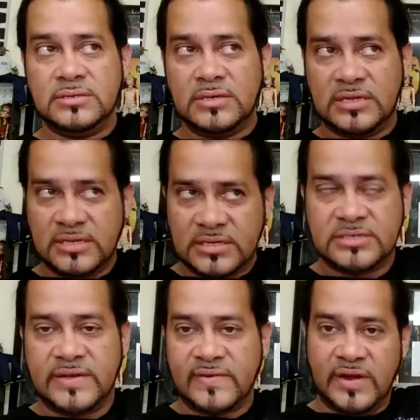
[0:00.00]
I think there's
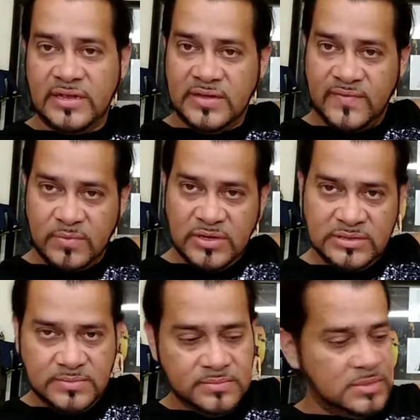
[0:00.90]
seven or eight different
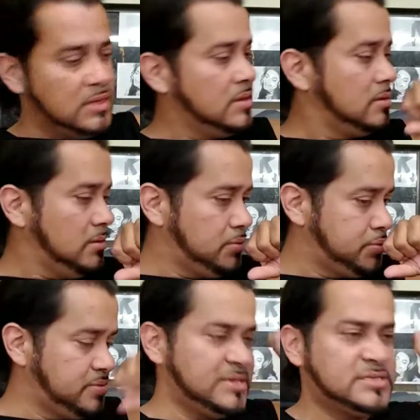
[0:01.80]
ones.
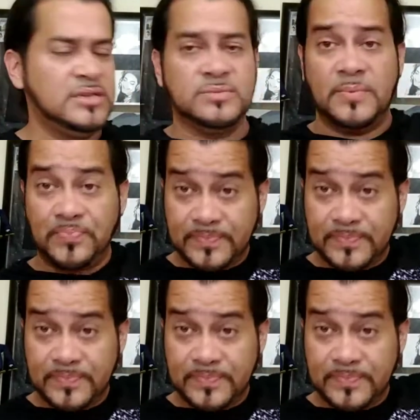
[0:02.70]
Excuse me